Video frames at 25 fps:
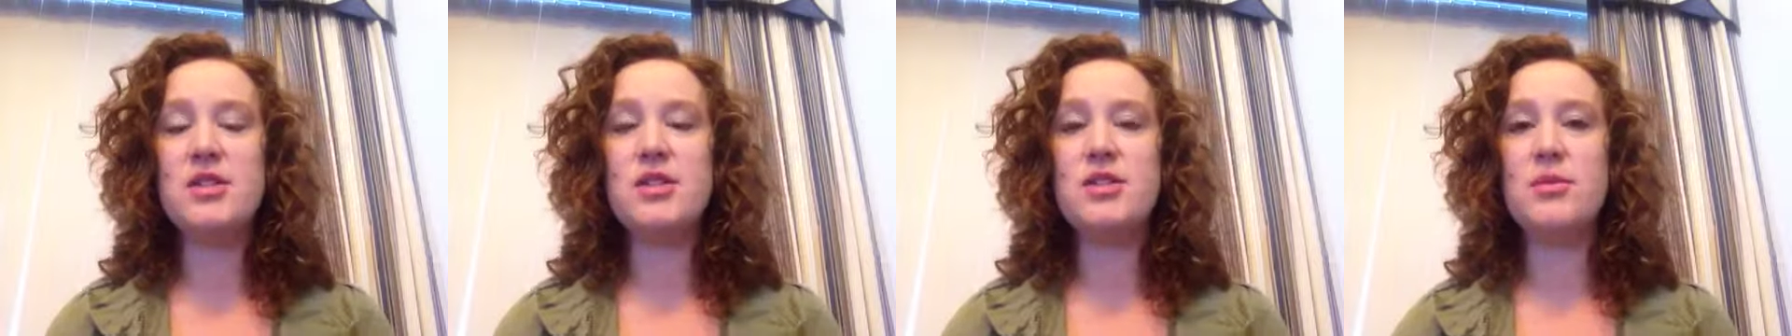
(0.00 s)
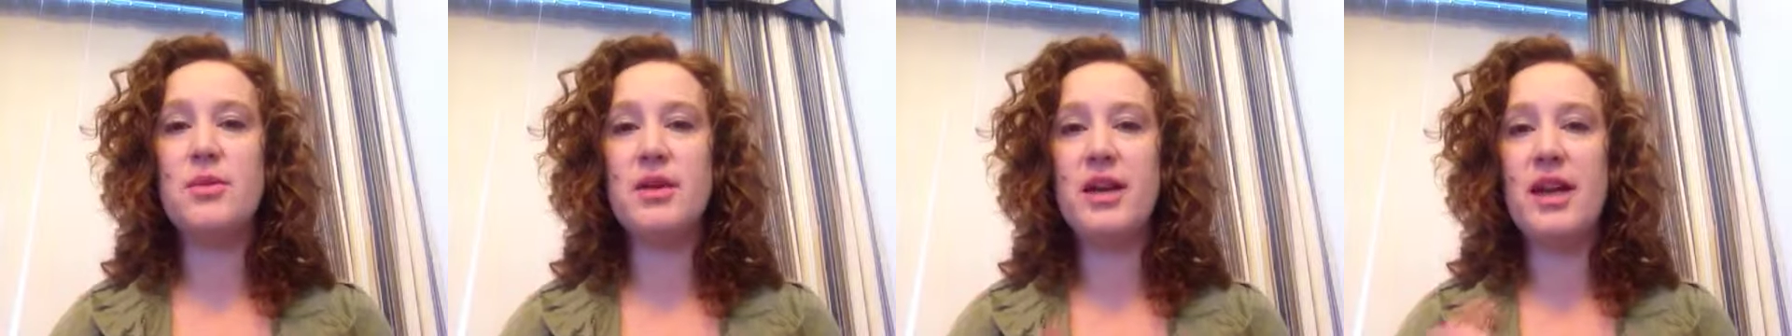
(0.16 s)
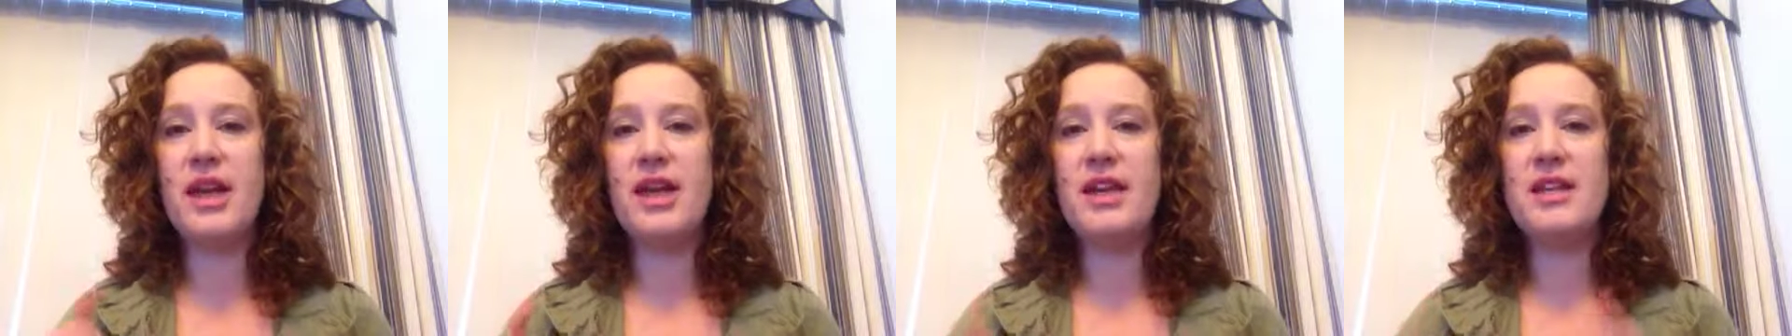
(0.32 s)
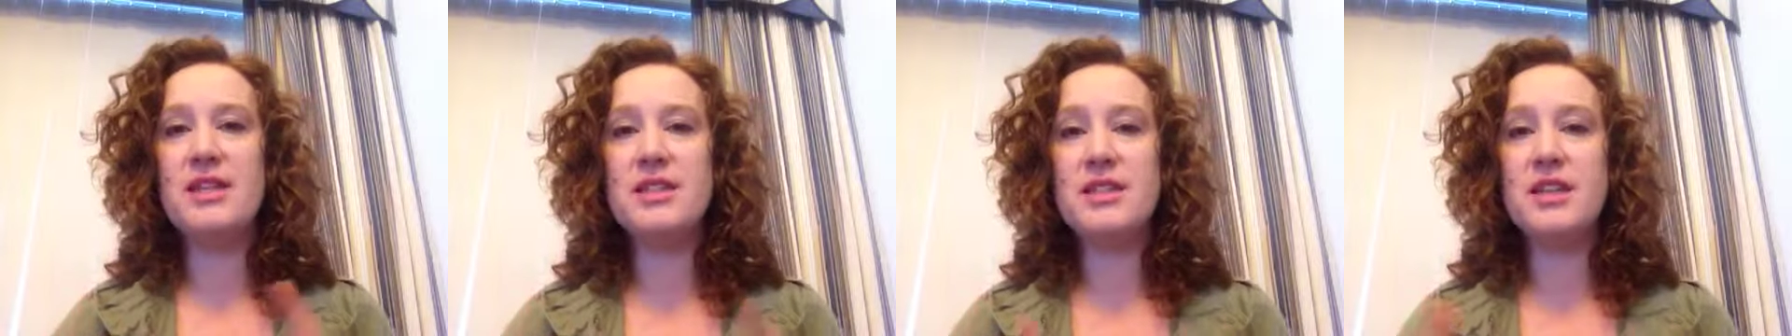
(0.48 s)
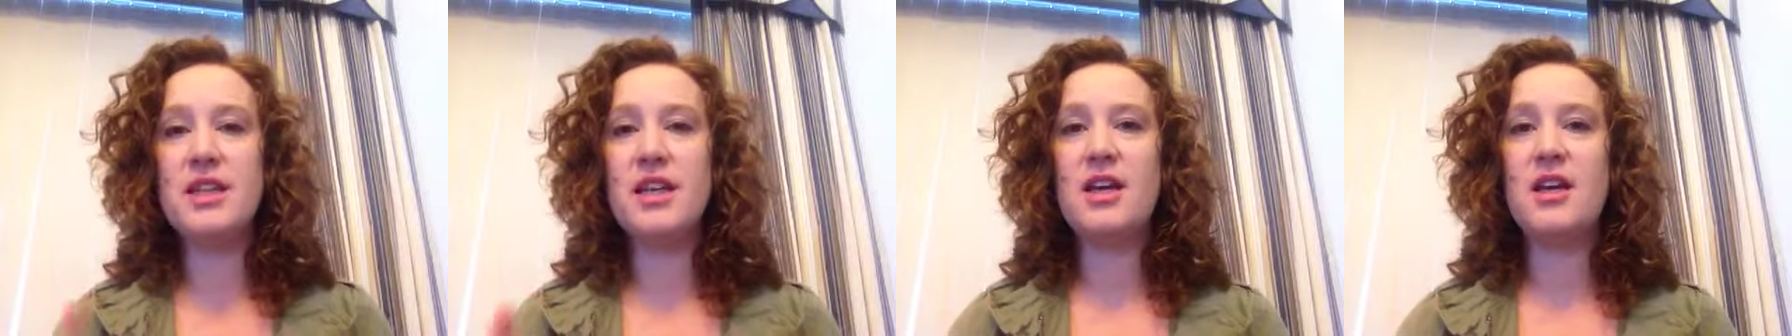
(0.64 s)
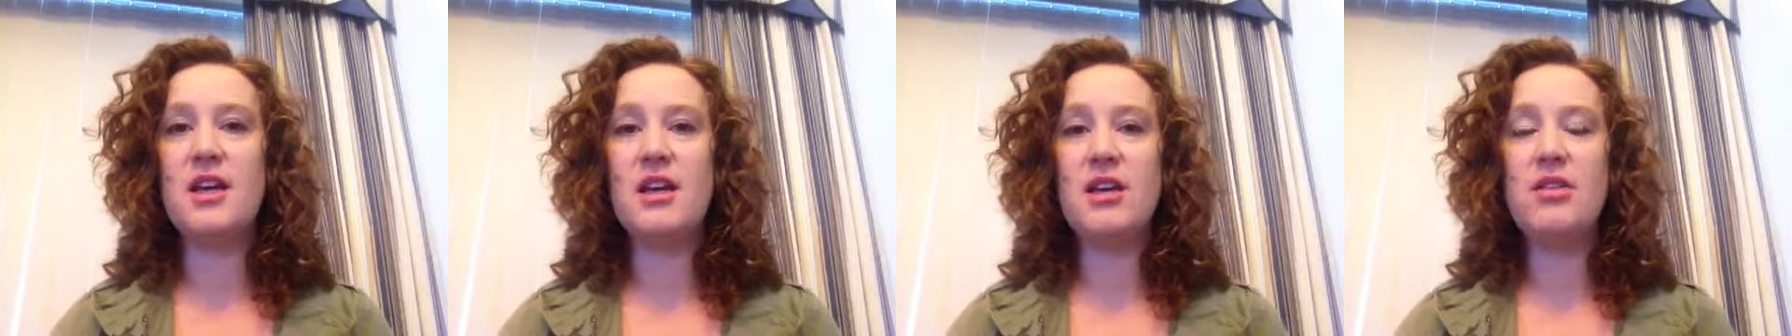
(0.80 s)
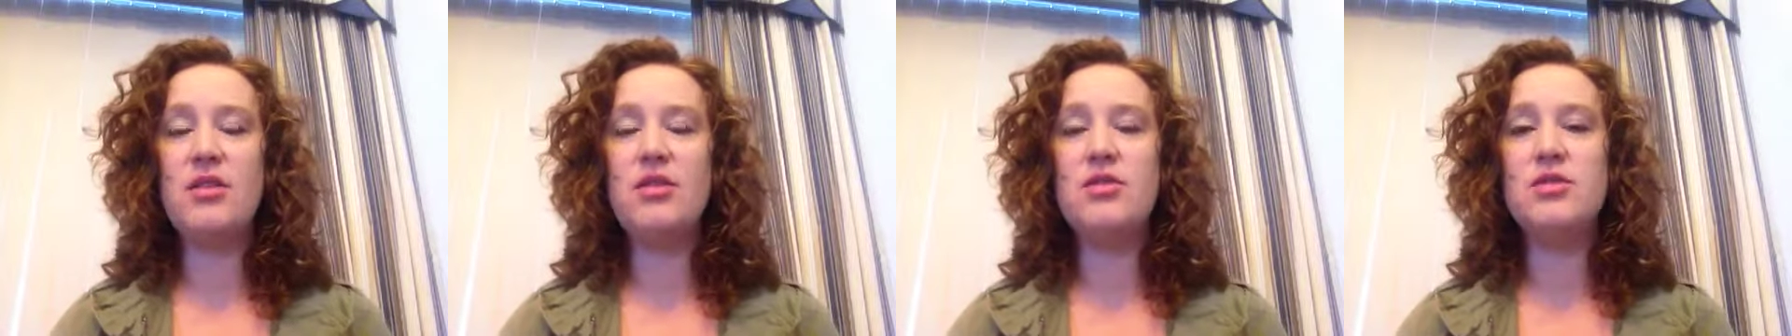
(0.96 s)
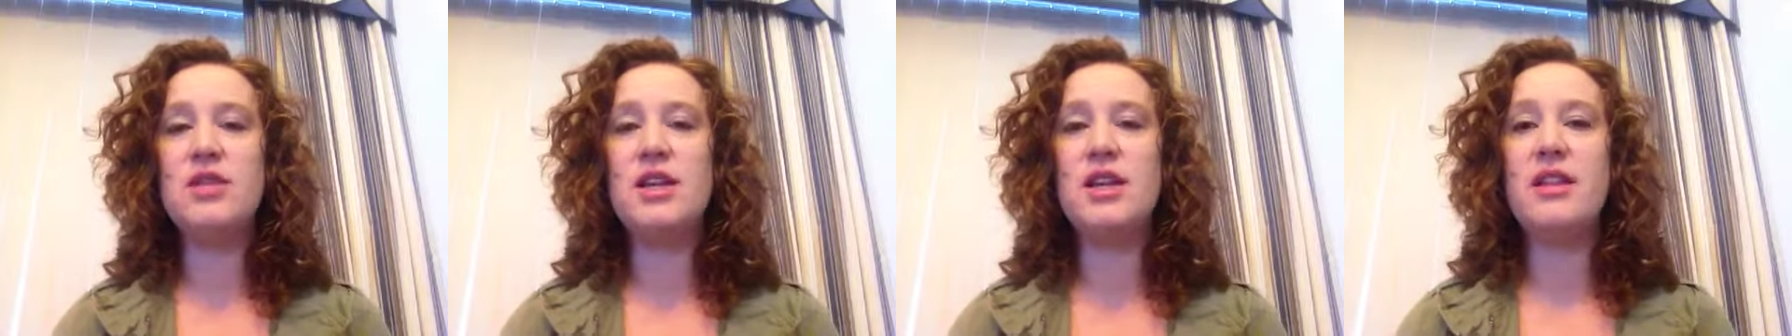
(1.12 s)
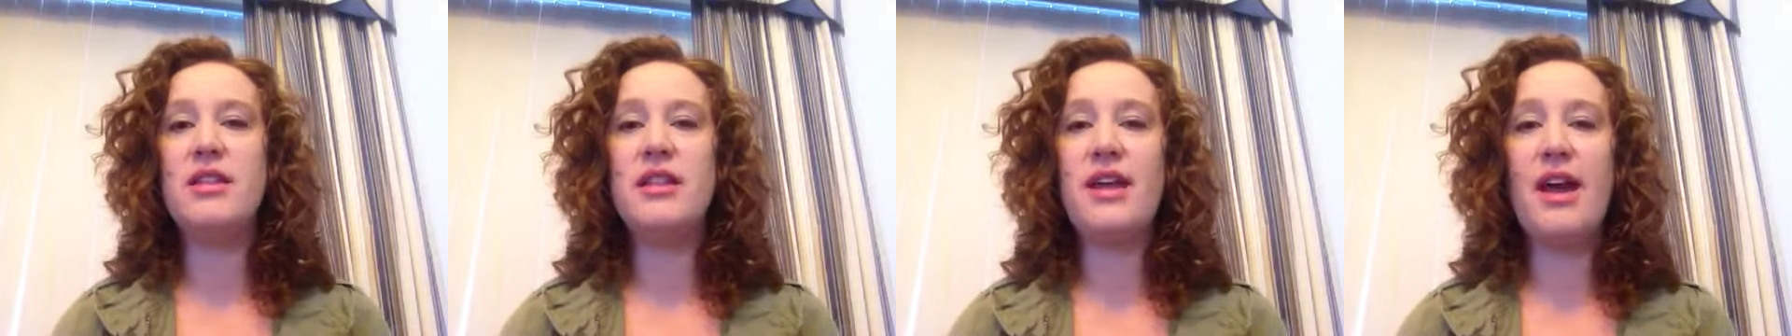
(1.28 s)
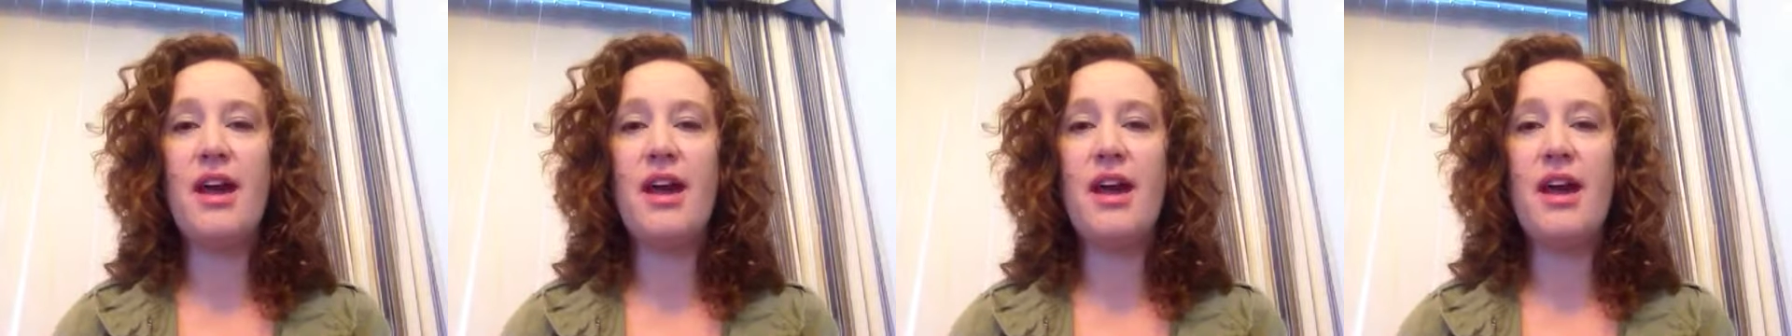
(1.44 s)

so we're getting to the conclusion.